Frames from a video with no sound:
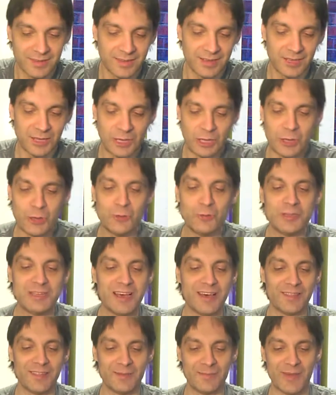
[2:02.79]
You
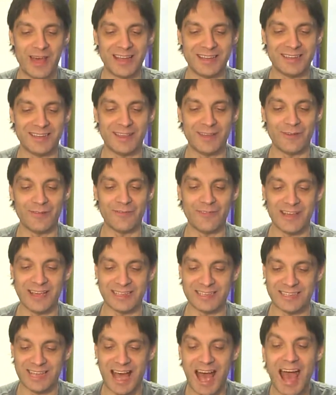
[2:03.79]
tell them that to their
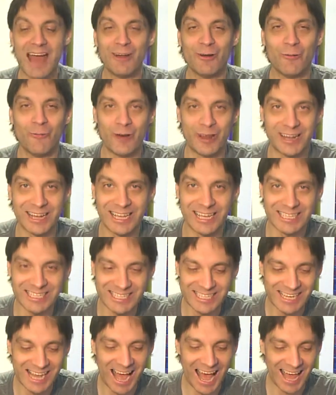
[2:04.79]
face. I don't want to get
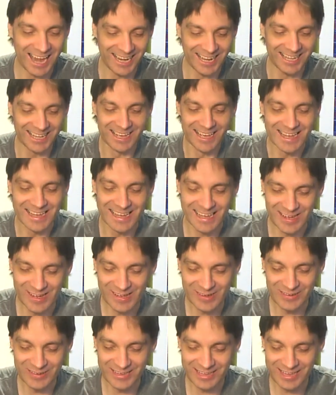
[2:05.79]
shot.
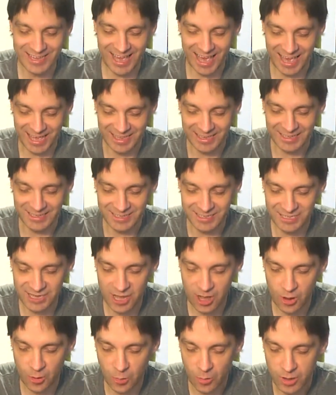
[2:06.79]
Okay,
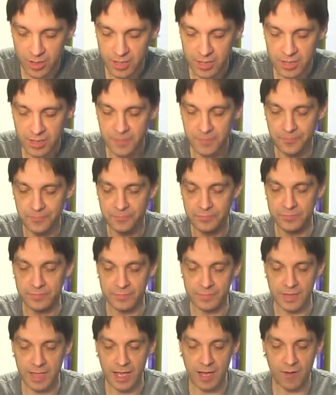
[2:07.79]
so
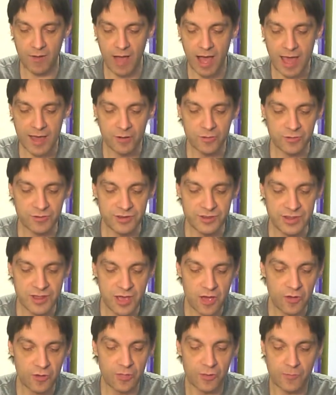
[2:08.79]
now I don't
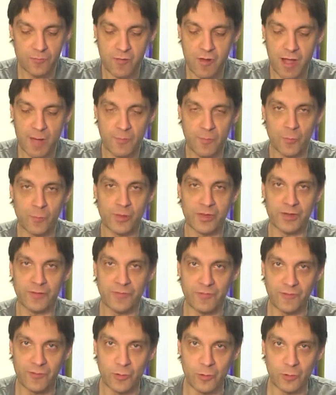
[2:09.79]
know the proper way to
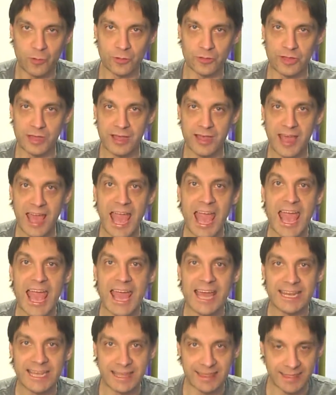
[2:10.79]
fold
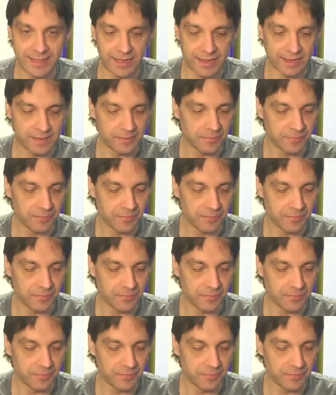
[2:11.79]
anything.